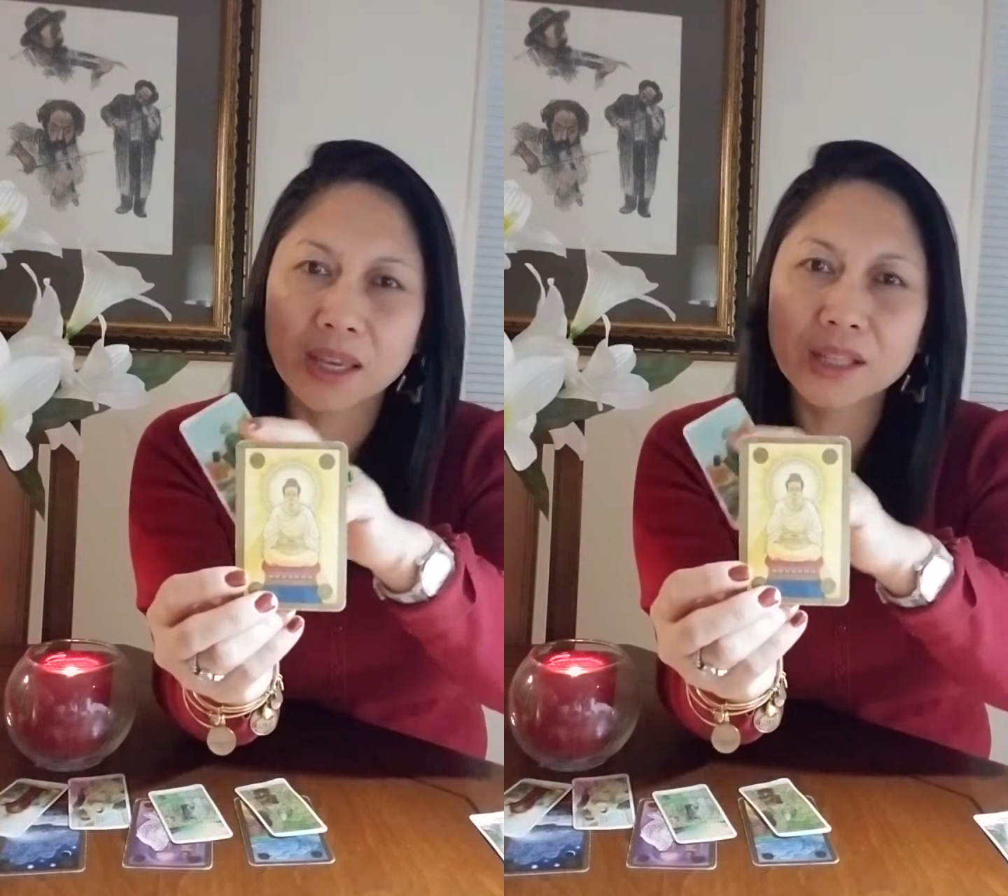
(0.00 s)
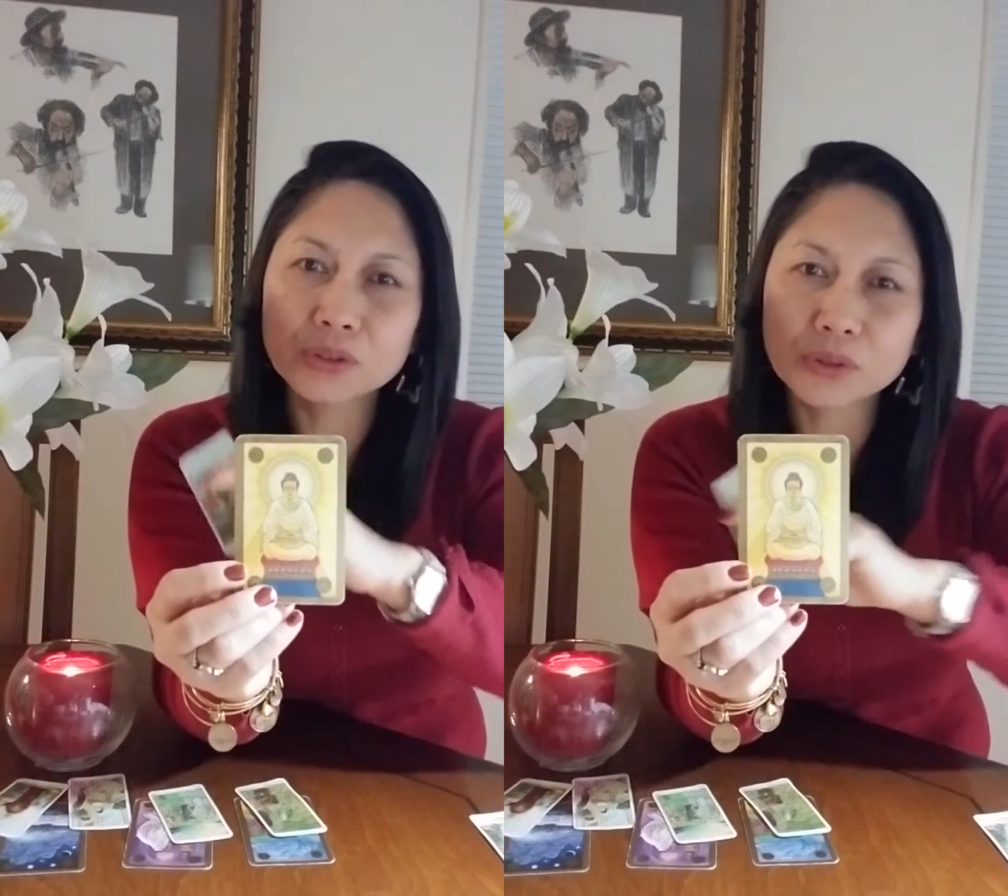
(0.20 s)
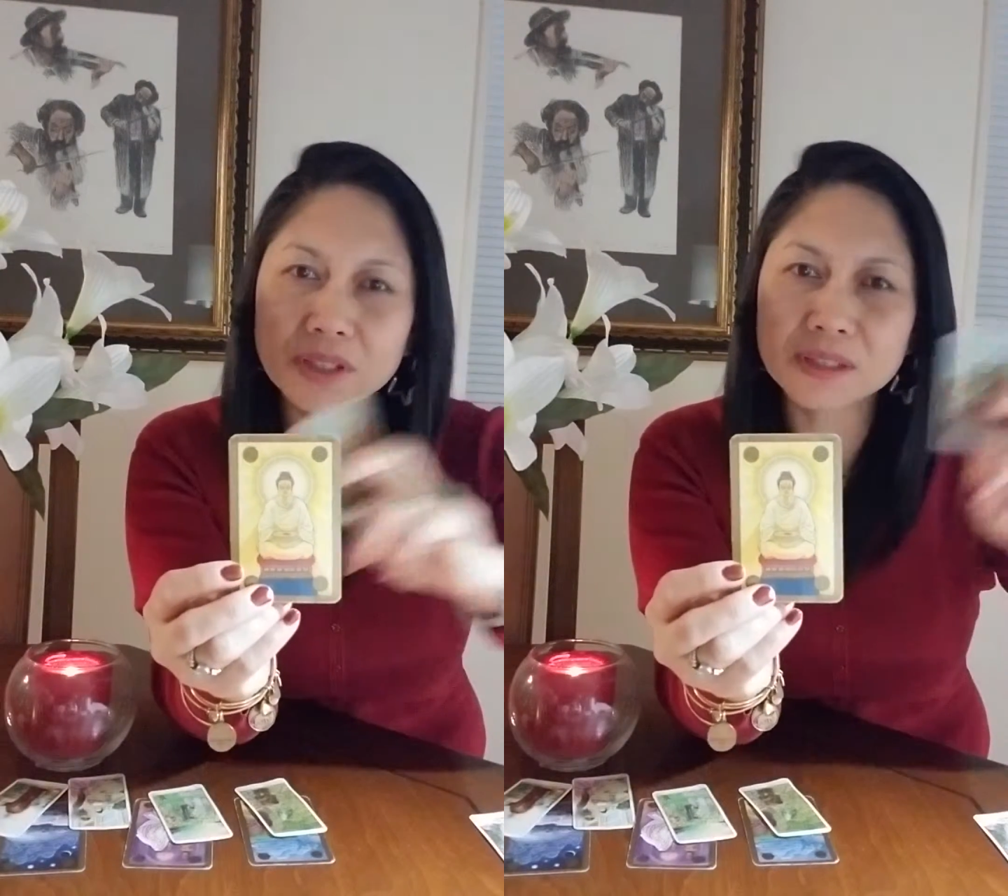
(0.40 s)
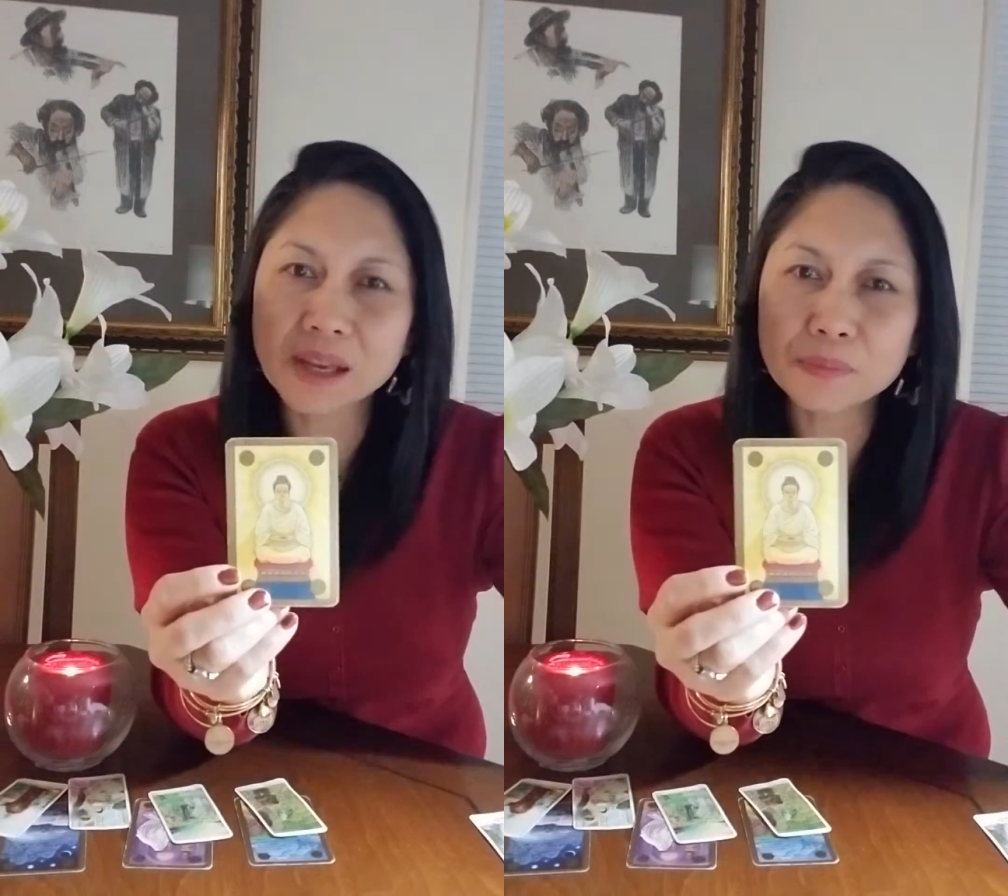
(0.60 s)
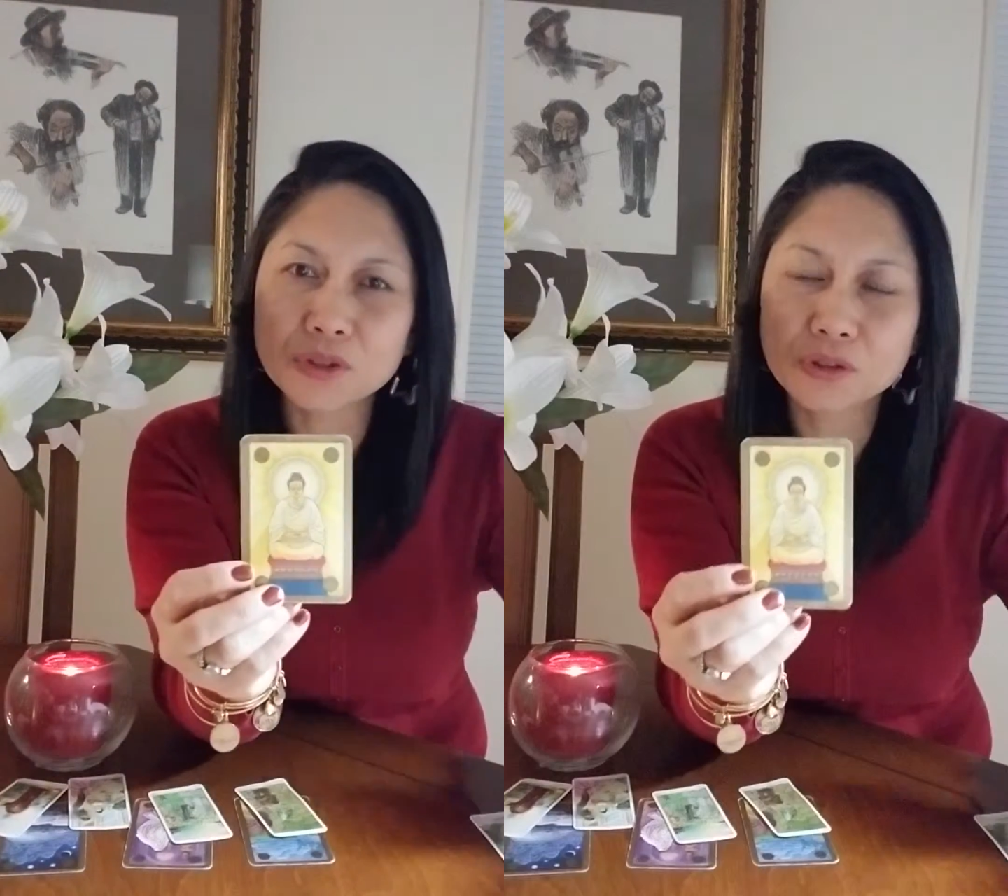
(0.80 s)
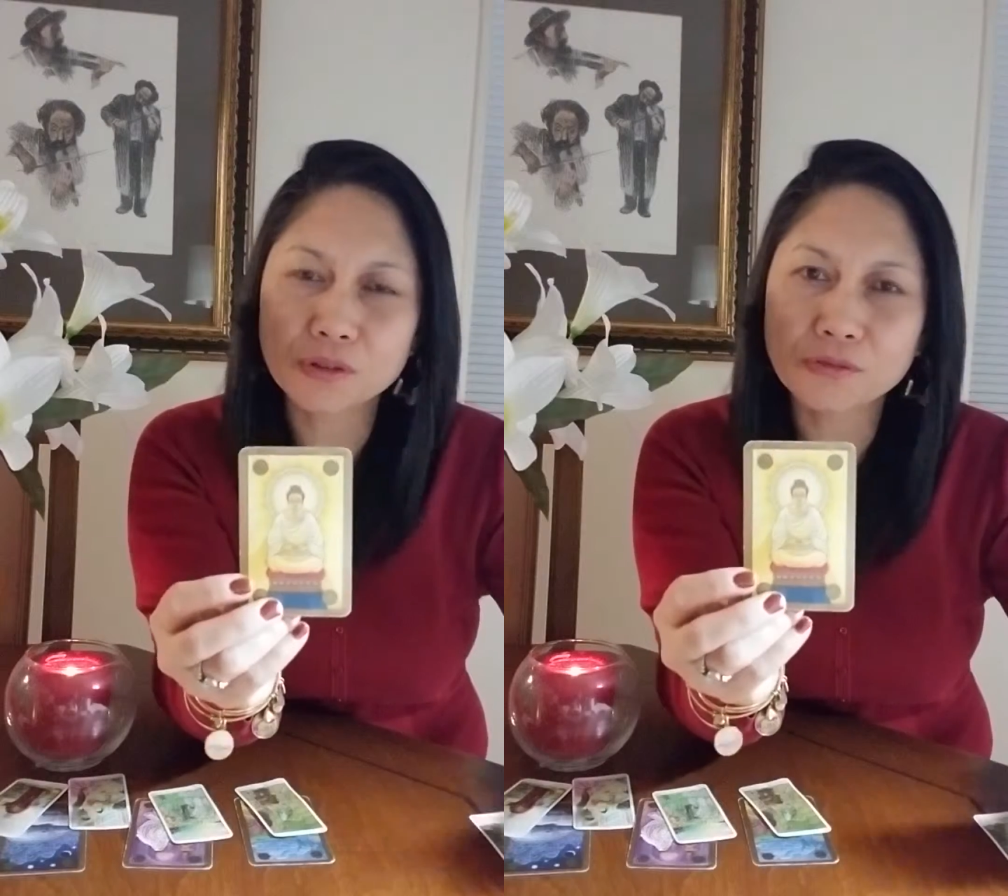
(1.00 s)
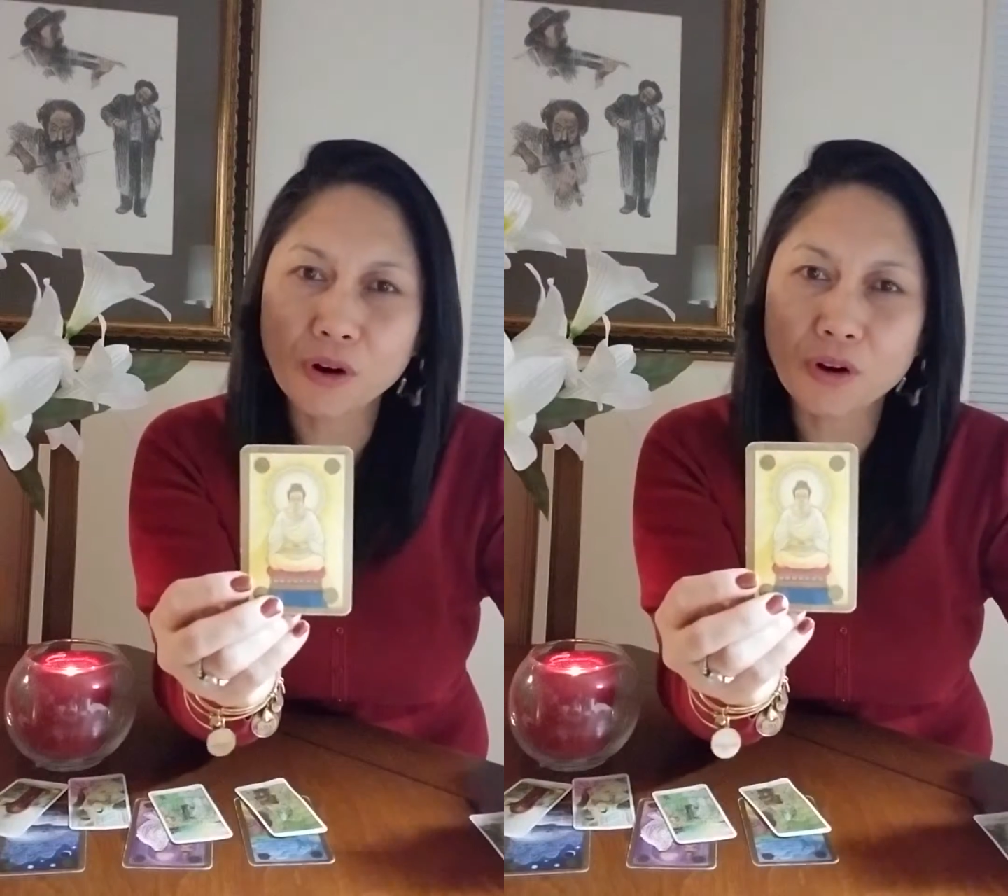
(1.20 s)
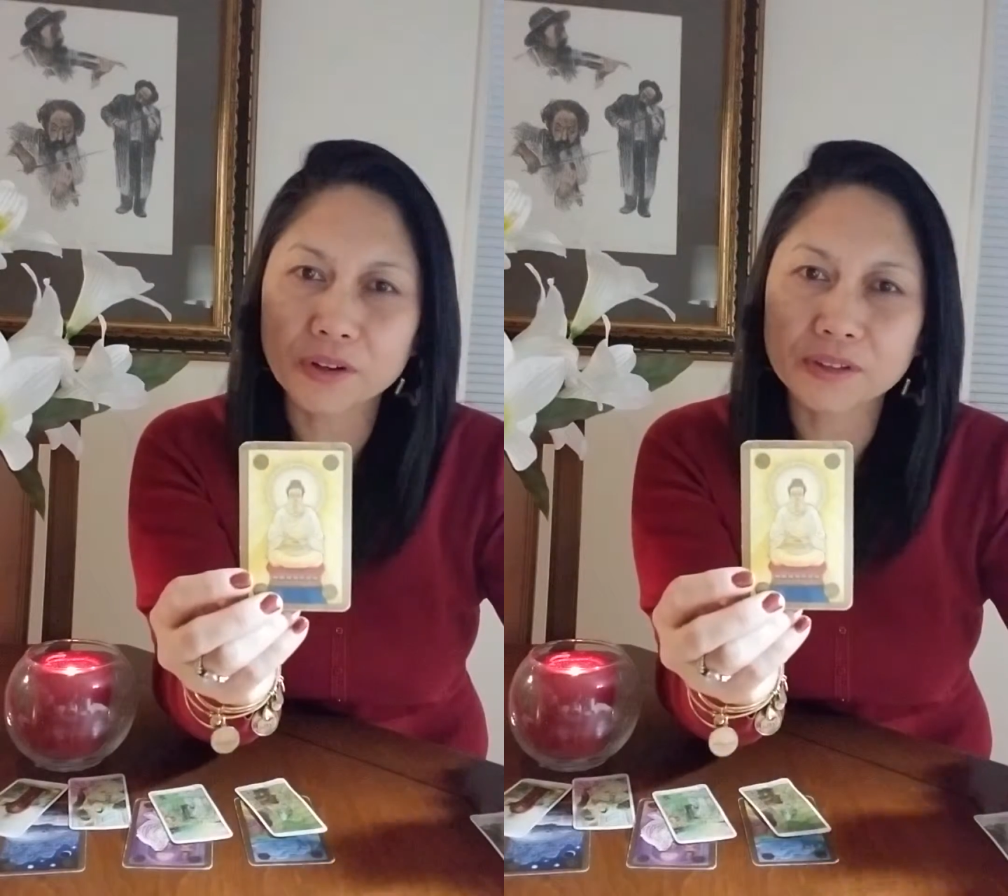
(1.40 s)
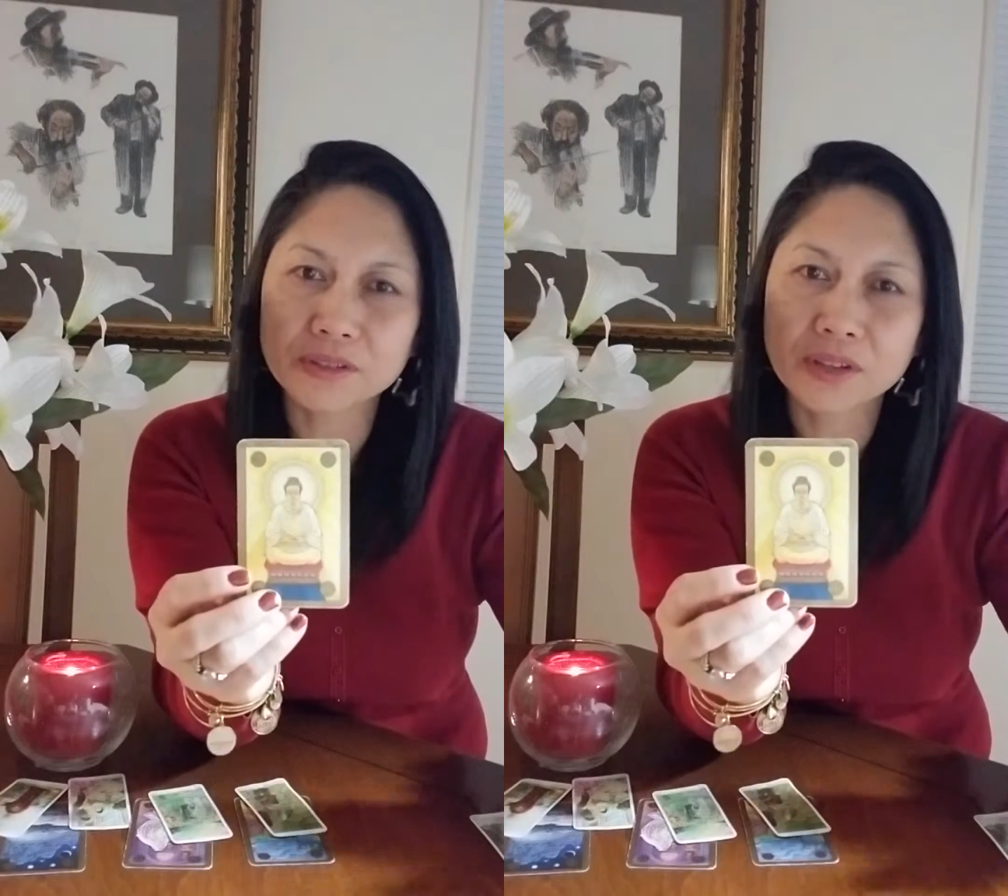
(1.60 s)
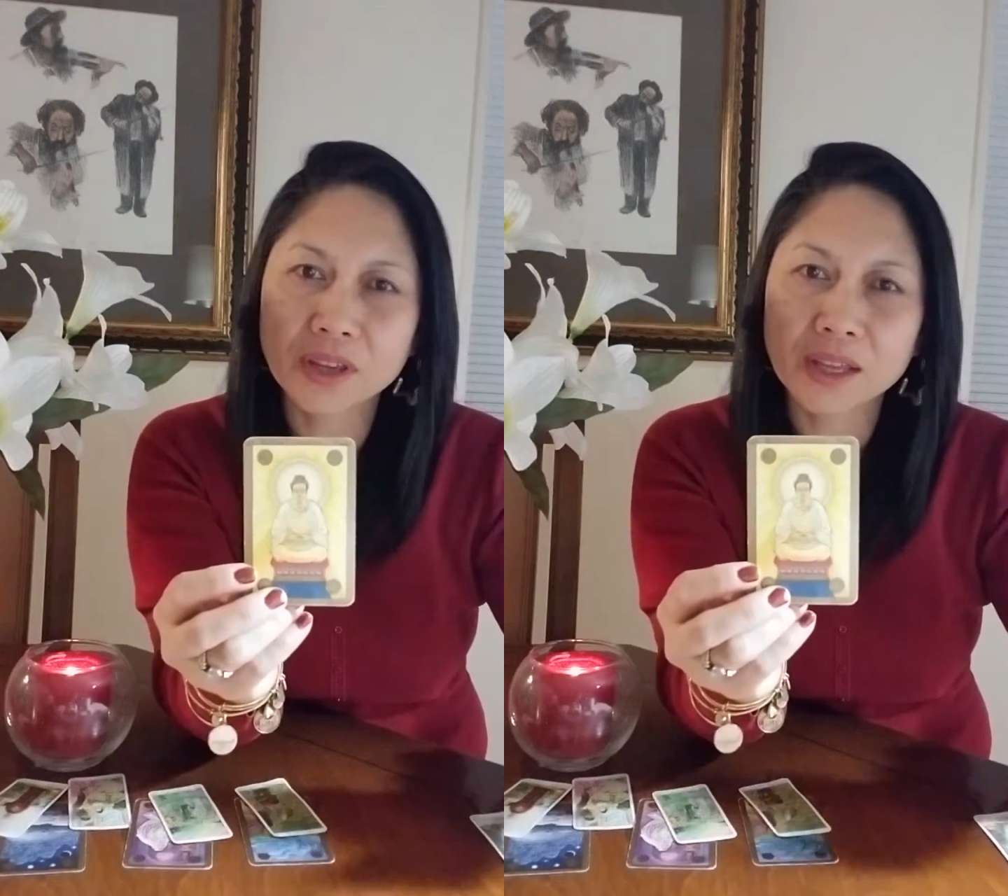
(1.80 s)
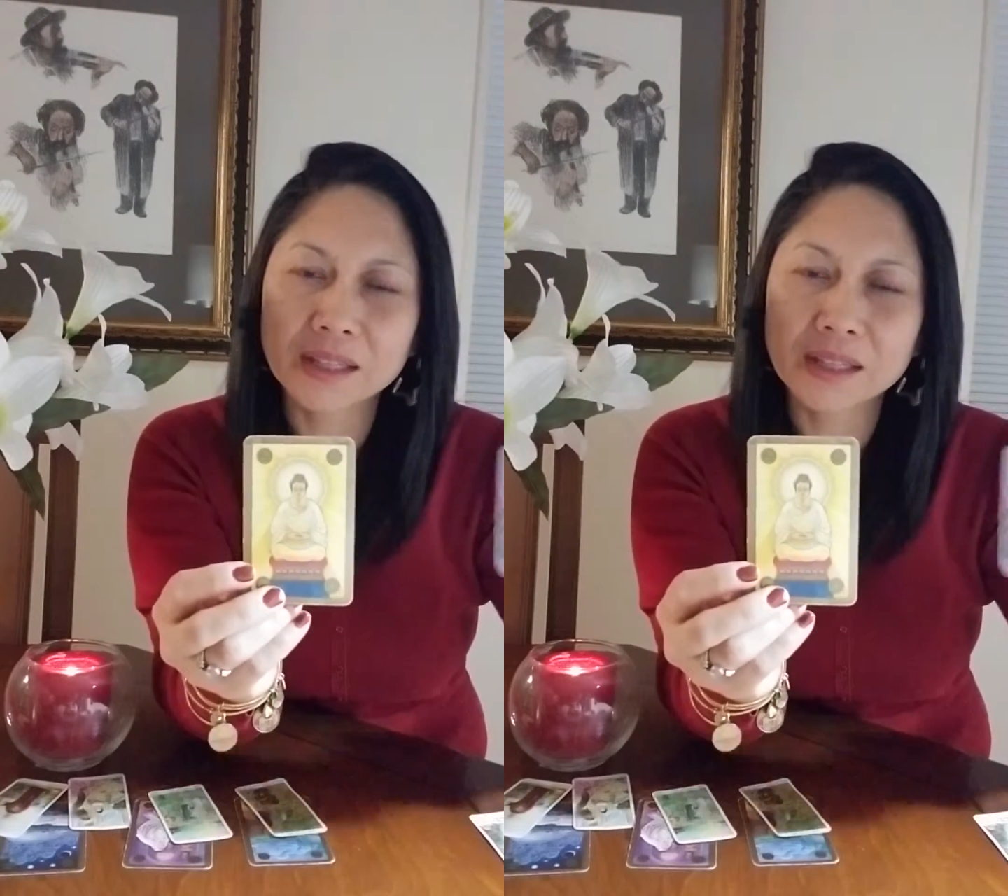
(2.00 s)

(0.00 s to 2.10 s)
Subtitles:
into this subject of ours